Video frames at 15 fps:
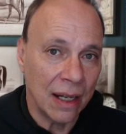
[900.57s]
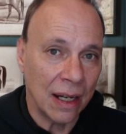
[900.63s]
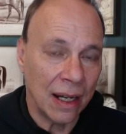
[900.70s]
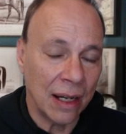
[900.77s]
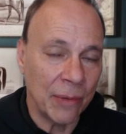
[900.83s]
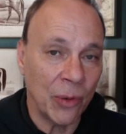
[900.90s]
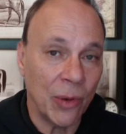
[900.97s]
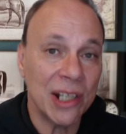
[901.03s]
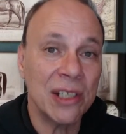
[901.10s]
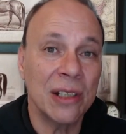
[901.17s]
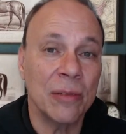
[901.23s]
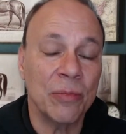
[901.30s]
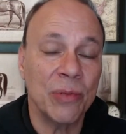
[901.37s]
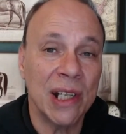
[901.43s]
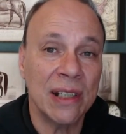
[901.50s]
I'd be
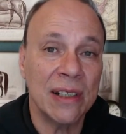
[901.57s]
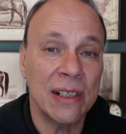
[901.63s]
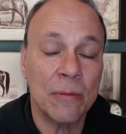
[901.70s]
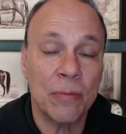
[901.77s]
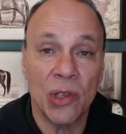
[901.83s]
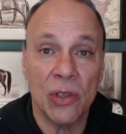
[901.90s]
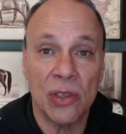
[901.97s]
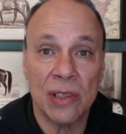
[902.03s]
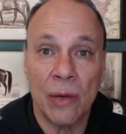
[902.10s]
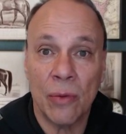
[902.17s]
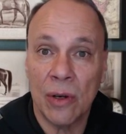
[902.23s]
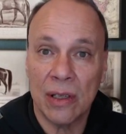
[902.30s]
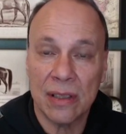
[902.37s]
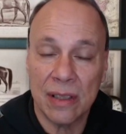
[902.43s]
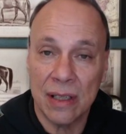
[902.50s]
watching the Preakness because I
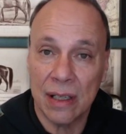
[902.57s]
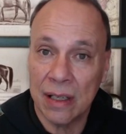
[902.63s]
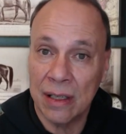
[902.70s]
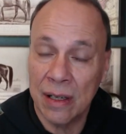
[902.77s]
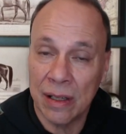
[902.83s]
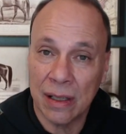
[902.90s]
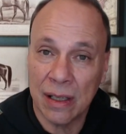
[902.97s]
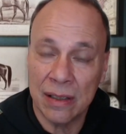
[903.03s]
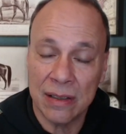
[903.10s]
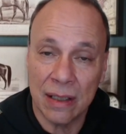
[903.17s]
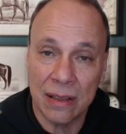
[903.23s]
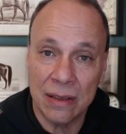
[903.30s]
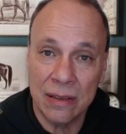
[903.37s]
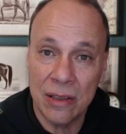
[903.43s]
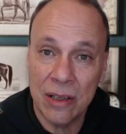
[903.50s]
want to see another
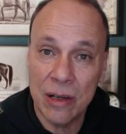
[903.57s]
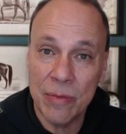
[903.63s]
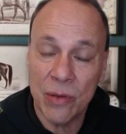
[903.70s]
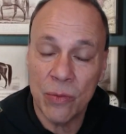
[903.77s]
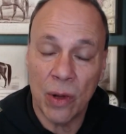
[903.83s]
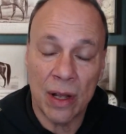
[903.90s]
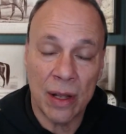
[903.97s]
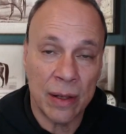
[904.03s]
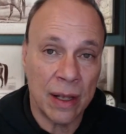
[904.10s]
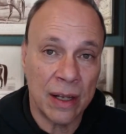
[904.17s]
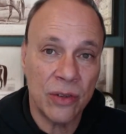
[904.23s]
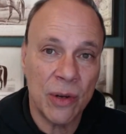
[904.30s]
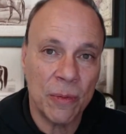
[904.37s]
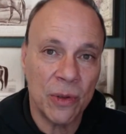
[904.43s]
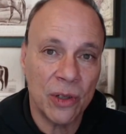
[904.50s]
Kentucky Derby, a
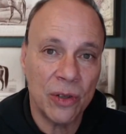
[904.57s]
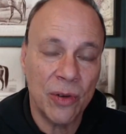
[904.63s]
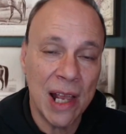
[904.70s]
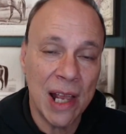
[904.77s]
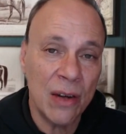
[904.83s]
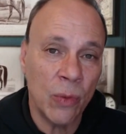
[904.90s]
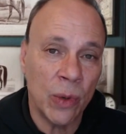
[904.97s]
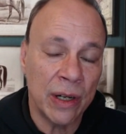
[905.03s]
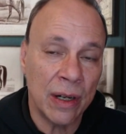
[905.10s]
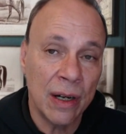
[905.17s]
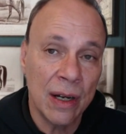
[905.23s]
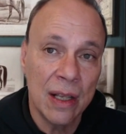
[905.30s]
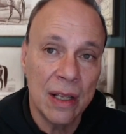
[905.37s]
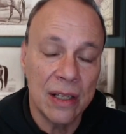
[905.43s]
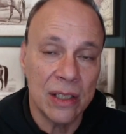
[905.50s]
Triple Crown
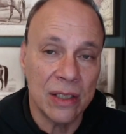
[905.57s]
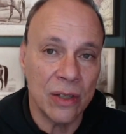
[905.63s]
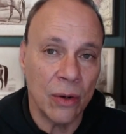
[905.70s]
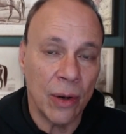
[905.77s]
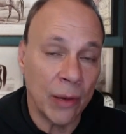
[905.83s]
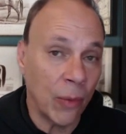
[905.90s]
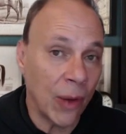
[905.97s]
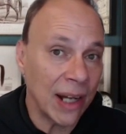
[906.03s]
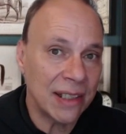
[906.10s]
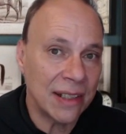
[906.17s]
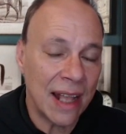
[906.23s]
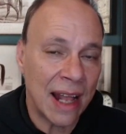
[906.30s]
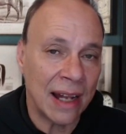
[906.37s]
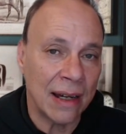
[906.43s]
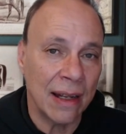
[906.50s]
winner. So I'd watch
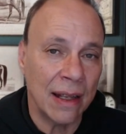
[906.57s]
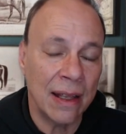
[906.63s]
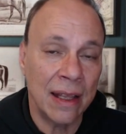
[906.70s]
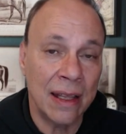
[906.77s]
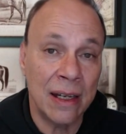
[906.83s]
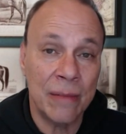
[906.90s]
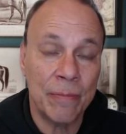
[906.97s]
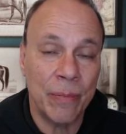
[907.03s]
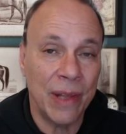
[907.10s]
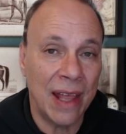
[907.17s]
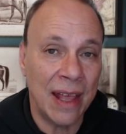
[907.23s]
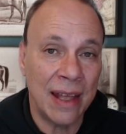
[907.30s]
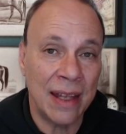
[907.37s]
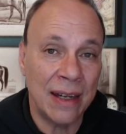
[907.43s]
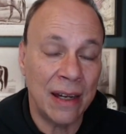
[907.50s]
that. And
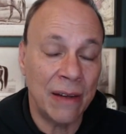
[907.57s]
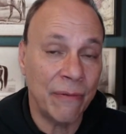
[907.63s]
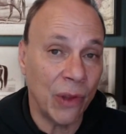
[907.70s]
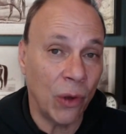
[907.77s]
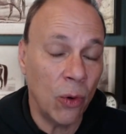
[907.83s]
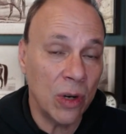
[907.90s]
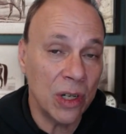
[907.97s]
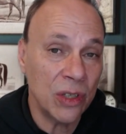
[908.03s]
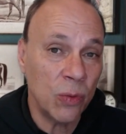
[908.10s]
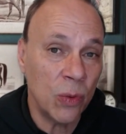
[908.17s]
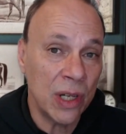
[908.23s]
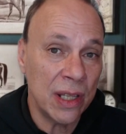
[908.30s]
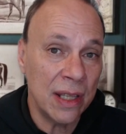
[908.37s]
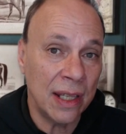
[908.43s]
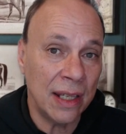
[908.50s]
if the horse
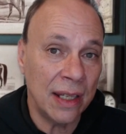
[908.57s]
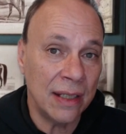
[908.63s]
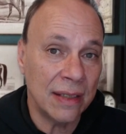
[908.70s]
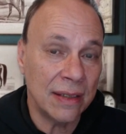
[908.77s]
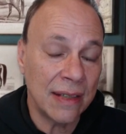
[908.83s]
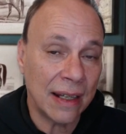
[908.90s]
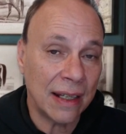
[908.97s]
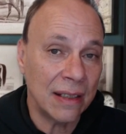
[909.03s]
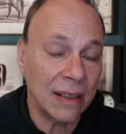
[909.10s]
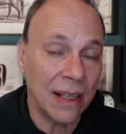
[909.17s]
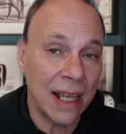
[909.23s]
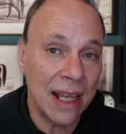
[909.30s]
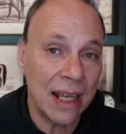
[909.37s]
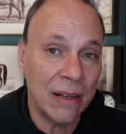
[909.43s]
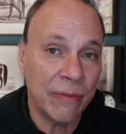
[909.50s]
won the second
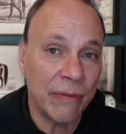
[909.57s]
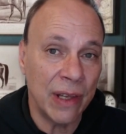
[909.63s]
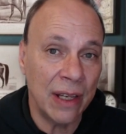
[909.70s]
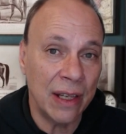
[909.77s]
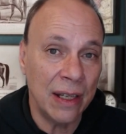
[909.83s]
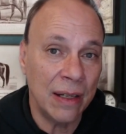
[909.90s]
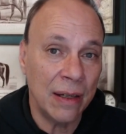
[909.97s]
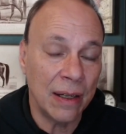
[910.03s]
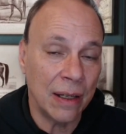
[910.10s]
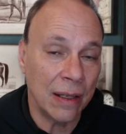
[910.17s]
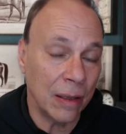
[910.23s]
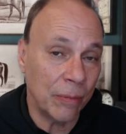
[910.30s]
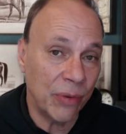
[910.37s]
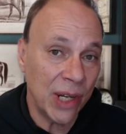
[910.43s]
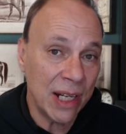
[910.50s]
leg of the
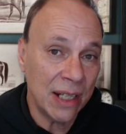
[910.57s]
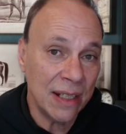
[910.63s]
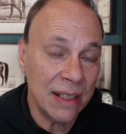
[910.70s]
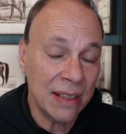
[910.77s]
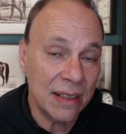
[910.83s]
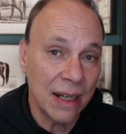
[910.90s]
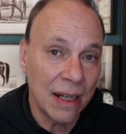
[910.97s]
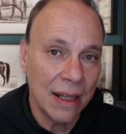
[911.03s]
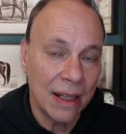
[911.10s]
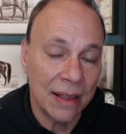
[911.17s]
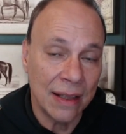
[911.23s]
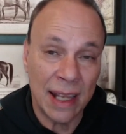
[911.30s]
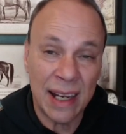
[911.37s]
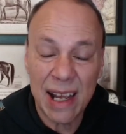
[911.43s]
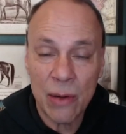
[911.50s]
Preakness,
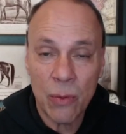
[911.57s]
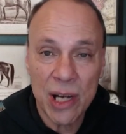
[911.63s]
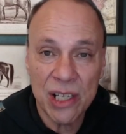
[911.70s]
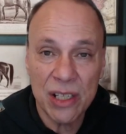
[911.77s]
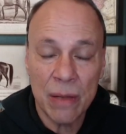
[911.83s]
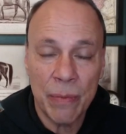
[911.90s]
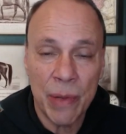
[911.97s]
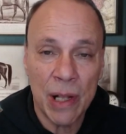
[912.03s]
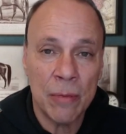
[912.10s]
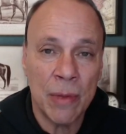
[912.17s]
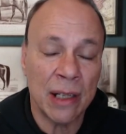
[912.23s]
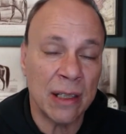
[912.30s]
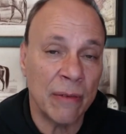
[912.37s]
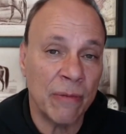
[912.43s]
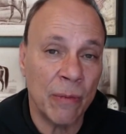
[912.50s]
then I'd watch the
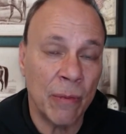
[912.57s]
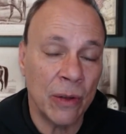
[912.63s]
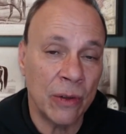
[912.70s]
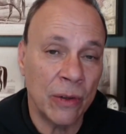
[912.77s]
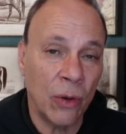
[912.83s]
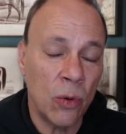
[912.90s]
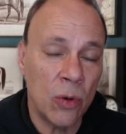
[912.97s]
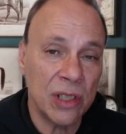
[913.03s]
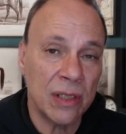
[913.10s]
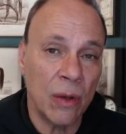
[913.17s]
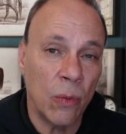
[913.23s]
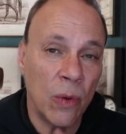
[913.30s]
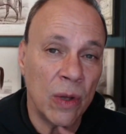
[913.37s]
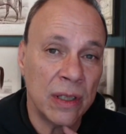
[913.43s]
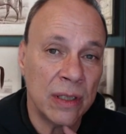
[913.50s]
Belmont. If the horse
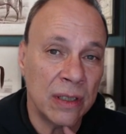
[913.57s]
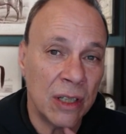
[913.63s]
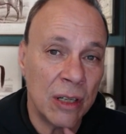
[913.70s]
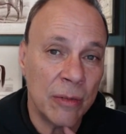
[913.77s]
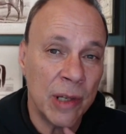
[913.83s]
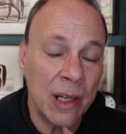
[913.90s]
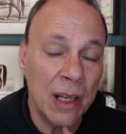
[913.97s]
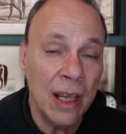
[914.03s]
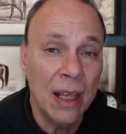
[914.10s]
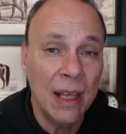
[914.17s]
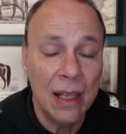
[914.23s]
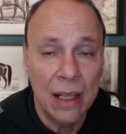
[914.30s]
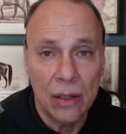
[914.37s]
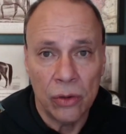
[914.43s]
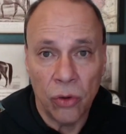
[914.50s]
that won the Derby
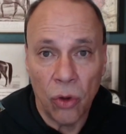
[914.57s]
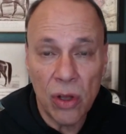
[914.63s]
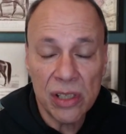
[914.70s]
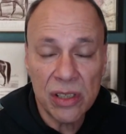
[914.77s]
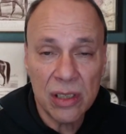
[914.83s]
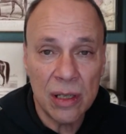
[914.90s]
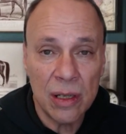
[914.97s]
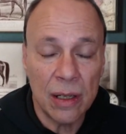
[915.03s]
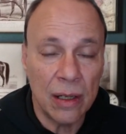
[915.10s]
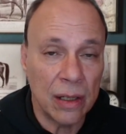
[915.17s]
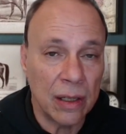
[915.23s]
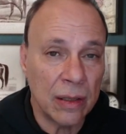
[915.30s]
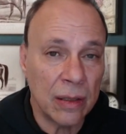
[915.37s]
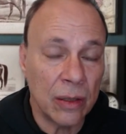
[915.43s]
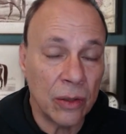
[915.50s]
lost the
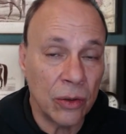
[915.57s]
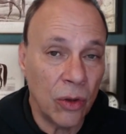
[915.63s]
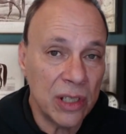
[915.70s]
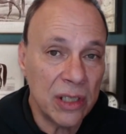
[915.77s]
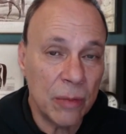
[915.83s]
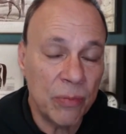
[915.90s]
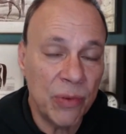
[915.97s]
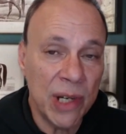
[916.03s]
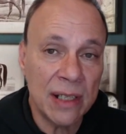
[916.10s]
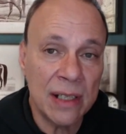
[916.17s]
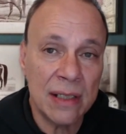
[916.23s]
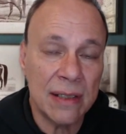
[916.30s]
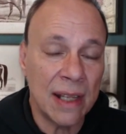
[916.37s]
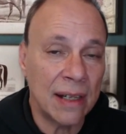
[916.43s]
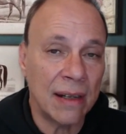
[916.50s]

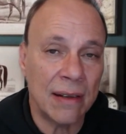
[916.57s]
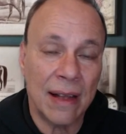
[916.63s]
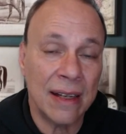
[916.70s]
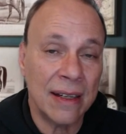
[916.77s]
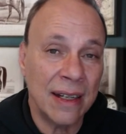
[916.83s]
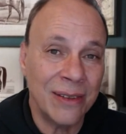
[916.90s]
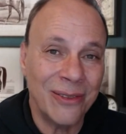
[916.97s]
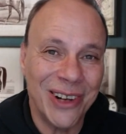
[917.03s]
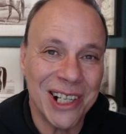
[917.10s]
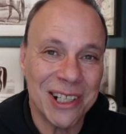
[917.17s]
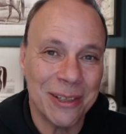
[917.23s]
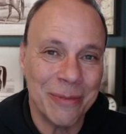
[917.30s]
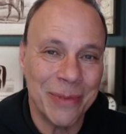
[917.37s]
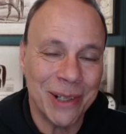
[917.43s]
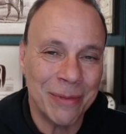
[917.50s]
Preakness, then I didn't
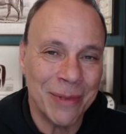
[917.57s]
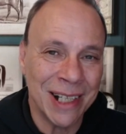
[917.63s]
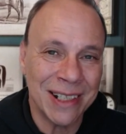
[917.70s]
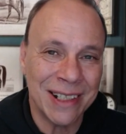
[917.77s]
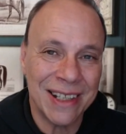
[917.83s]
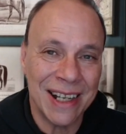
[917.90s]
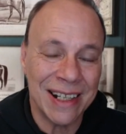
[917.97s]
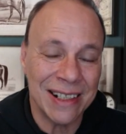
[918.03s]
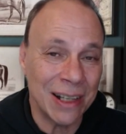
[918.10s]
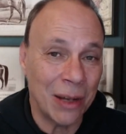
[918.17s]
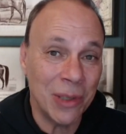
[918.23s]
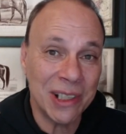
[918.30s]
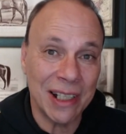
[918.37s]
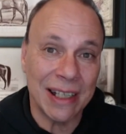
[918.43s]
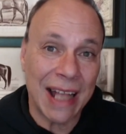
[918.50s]
watch the Belmont Stakes. I
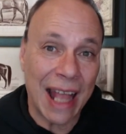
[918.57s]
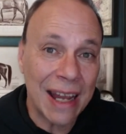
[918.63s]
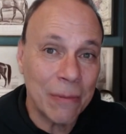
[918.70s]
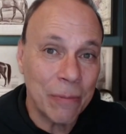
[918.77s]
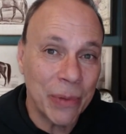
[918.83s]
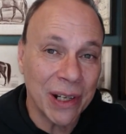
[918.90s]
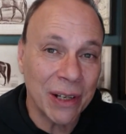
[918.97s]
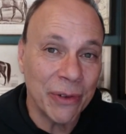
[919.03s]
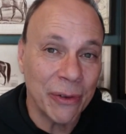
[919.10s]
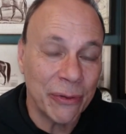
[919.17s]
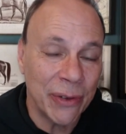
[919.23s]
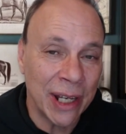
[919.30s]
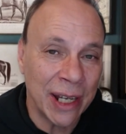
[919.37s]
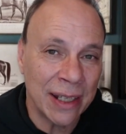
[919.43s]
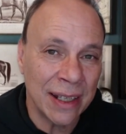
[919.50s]
wasn't that big of a
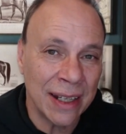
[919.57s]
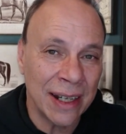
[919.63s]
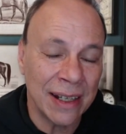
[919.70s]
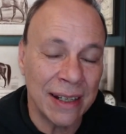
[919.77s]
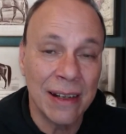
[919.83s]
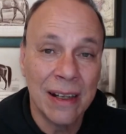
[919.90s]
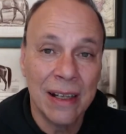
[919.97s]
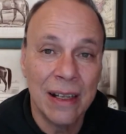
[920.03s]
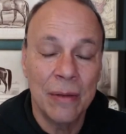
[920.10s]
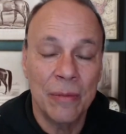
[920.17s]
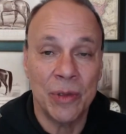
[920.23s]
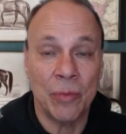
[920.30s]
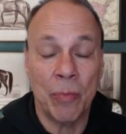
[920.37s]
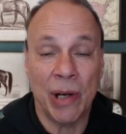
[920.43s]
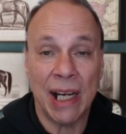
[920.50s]
fan yet,
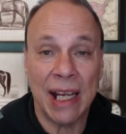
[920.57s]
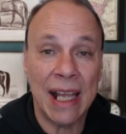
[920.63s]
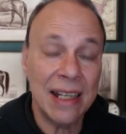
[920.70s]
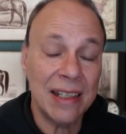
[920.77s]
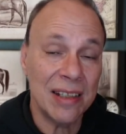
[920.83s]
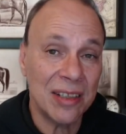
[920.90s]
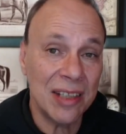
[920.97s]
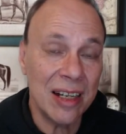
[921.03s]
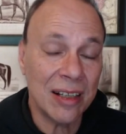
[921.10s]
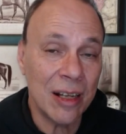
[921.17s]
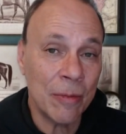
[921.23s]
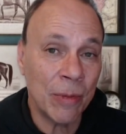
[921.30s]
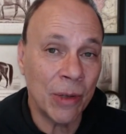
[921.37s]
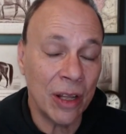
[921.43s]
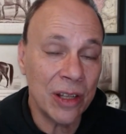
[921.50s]
but I got to see a
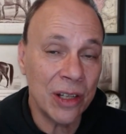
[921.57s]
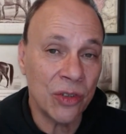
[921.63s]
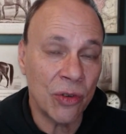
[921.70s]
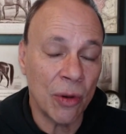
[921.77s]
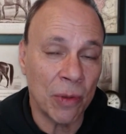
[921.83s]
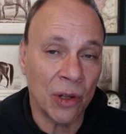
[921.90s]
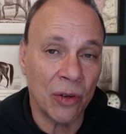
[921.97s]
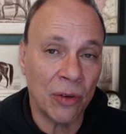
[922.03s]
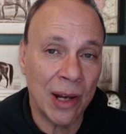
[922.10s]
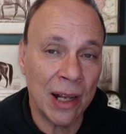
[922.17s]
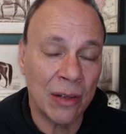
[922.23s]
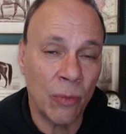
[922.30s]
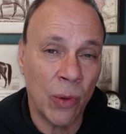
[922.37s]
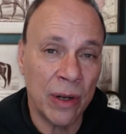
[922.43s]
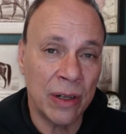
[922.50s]
couple other Triple
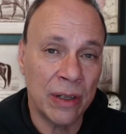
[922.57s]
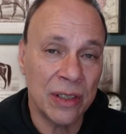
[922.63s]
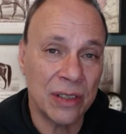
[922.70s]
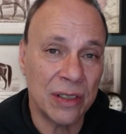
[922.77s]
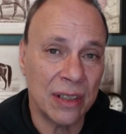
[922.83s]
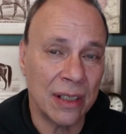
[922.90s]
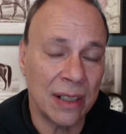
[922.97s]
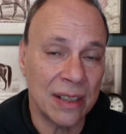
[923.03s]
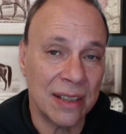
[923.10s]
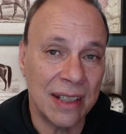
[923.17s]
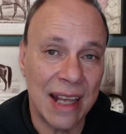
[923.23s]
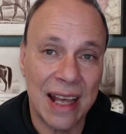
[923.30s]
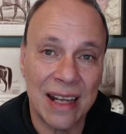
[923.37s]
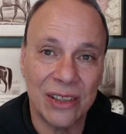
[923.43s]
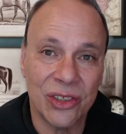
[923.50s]
Crown winners,
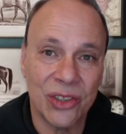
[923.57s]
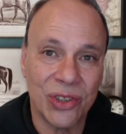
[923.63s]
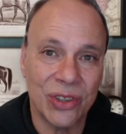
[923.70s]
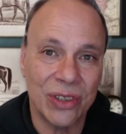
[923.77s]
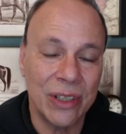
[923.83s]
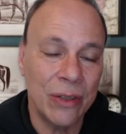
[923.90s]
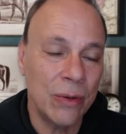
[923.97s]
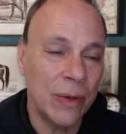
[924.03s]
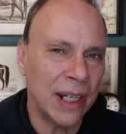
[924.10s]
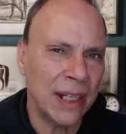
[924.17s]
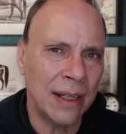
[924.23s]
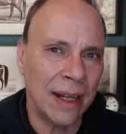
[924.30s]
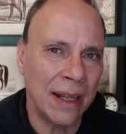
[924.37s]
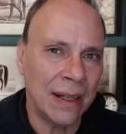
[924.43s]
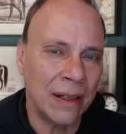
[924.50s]
Seattle Slew
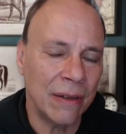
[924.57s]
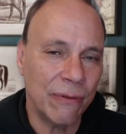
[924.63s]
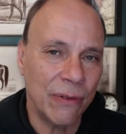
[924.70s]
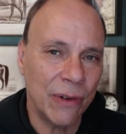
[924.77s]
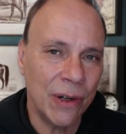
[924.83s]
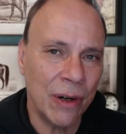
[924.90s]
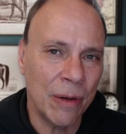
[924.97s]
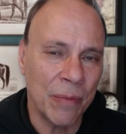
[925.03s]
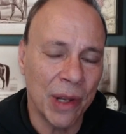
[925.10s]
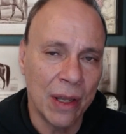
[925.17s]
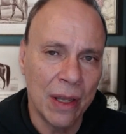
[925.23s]
and Affirmed.